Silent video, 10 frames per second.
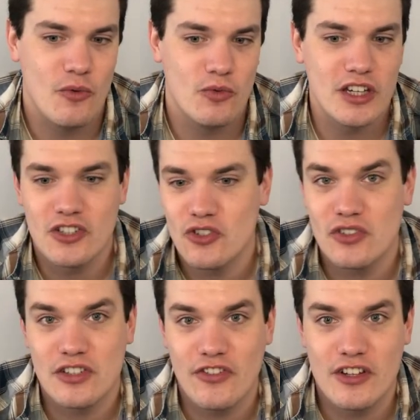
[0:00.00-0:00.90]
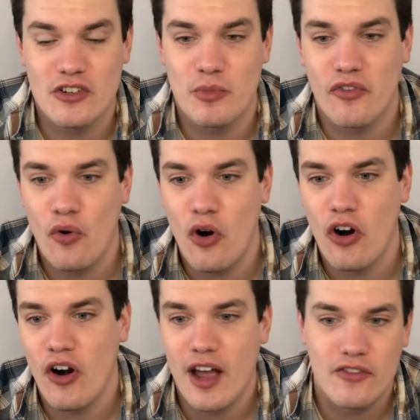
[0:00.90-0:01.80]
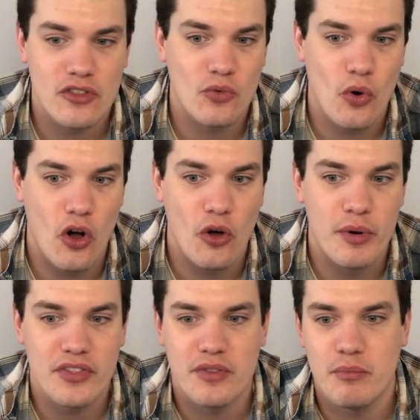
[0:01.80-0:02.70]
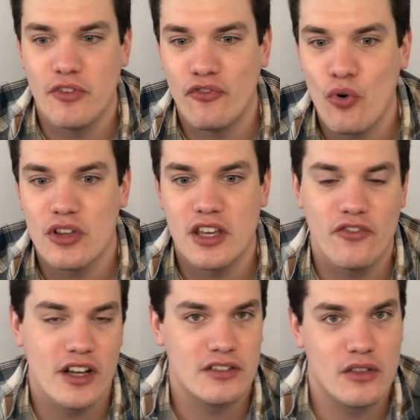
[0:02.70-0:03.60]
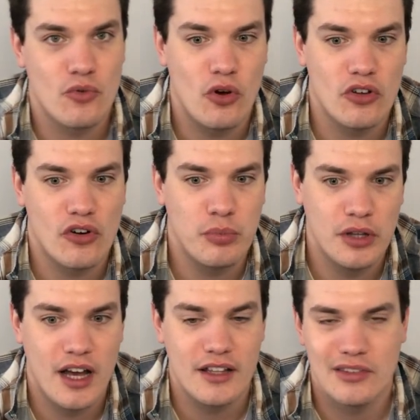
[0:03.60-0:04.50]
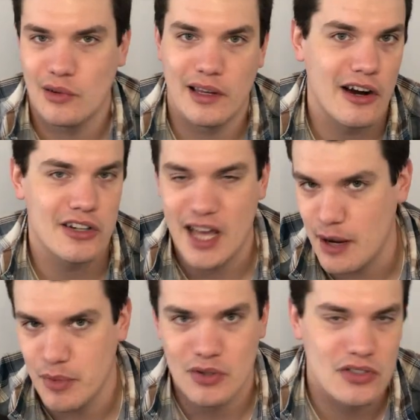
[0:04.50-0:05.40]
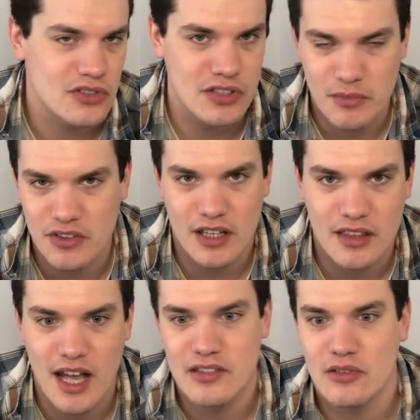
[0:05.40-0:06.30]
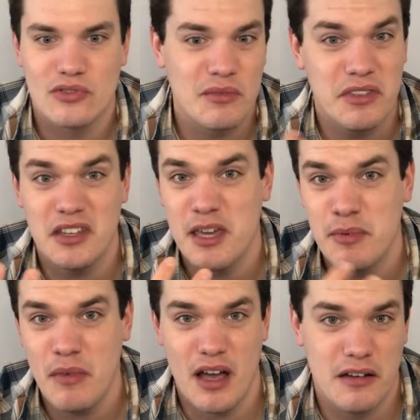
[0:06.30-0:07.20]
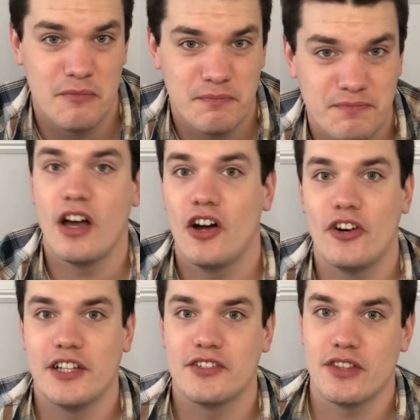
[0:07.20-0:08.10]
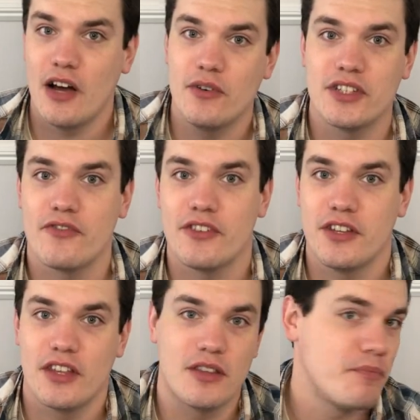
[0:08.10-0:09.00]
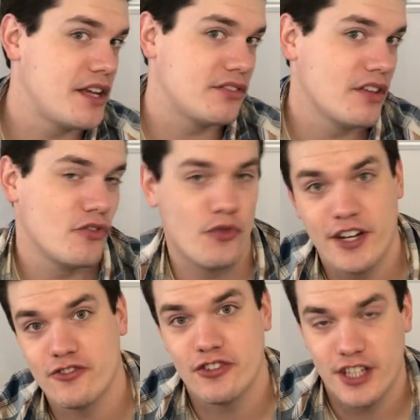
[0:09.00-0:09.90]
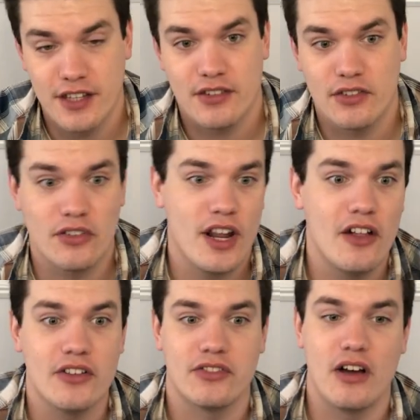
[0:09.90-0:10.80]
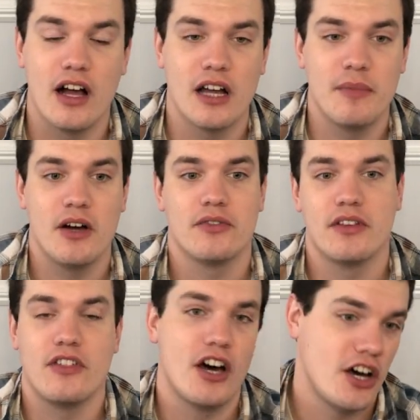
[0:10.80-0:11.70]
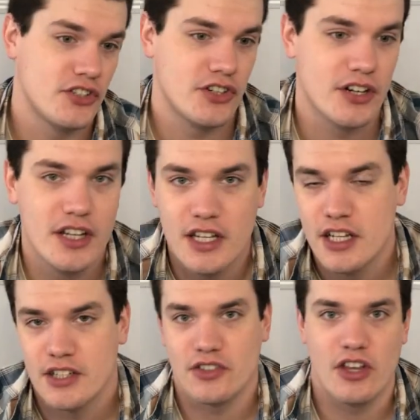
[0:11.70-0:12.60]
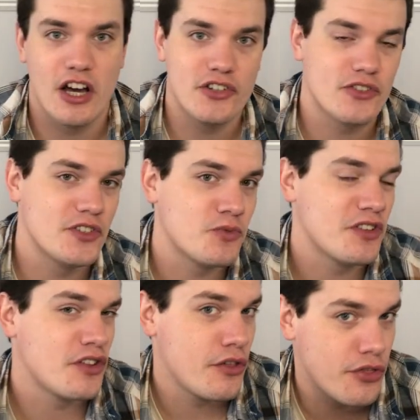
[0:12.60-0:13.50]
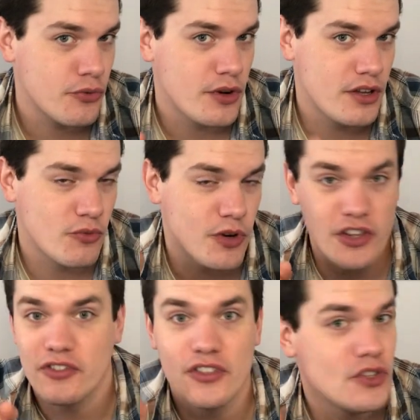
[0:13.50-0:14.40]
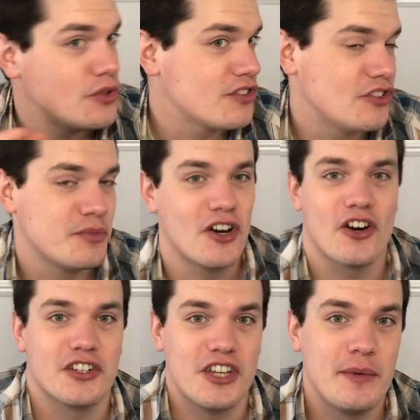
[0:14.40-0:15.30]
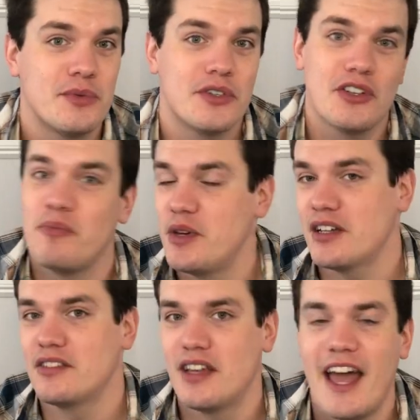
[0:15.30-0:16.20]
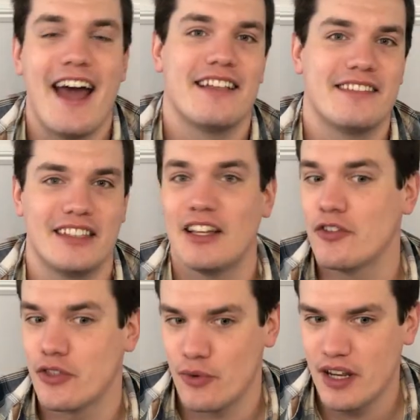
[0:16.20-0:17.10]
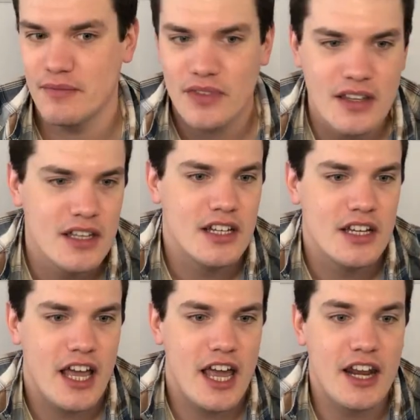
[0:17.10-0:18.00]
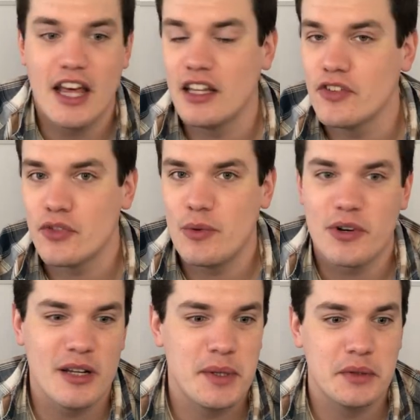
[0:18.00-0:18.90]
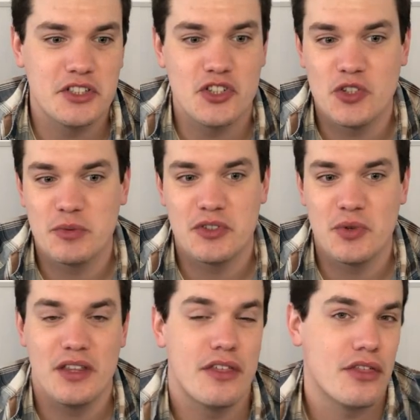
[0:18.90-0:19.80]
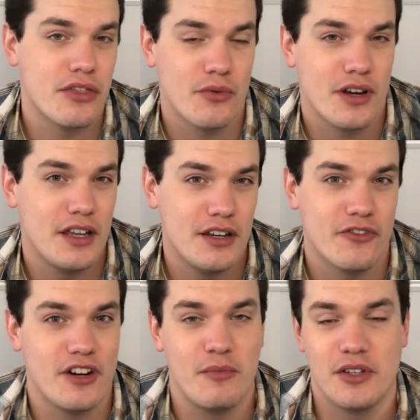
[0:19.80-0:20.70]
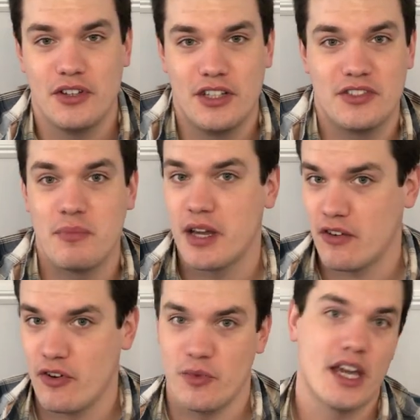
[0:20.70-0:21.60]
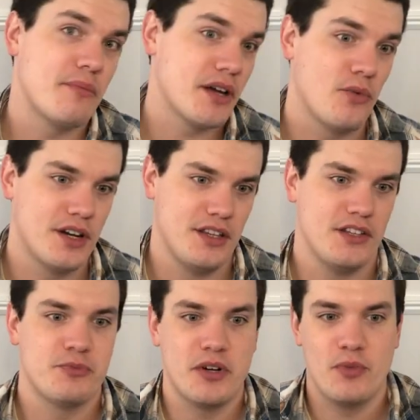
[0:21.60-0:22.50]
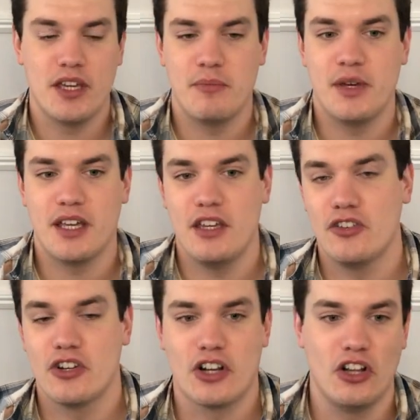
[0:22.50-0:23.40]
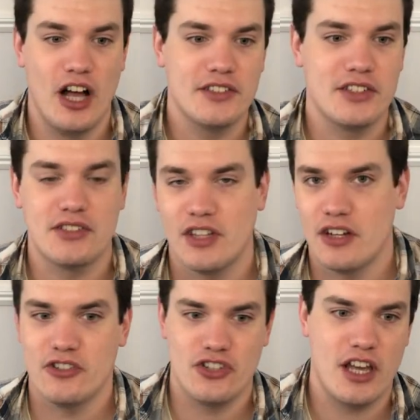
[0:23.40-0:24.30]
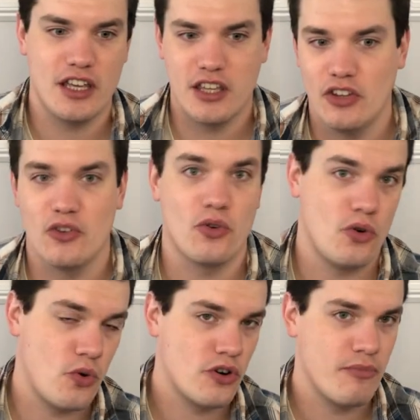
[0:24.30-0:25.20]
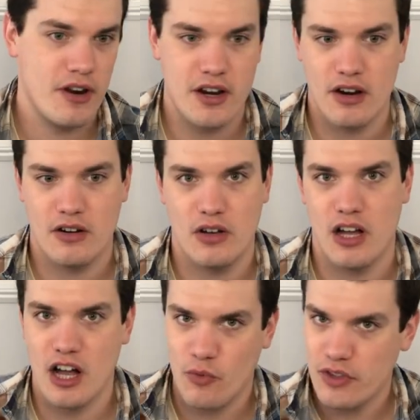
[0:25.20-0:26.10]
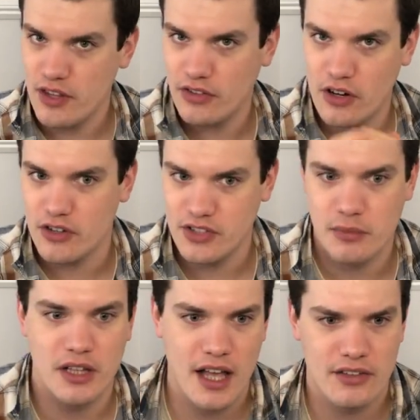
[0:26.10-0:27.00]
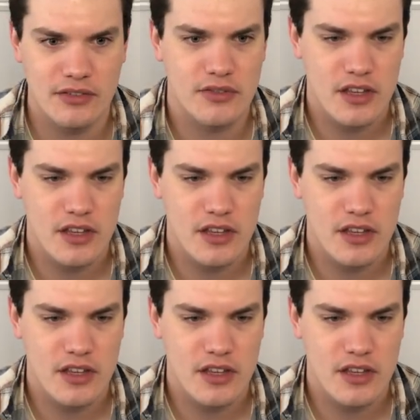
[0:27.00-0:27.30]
We can choose this feature before or after the roll, but before the effects of the roll are applied, so like our attack bonus or something like that. So something to keep in mind. All right, so that was everything that the base level ranger gets. So now let's talk about the hunter. So the hunter is one of the two archetypes we could have picked at level 3. And at level 3, we're going to be able to choose between 3 different abilities to pick from. We got to pick one of these, but we can pick either Colossus Slayer, Giant Killer, or Horde Breaker with this hunter subclass.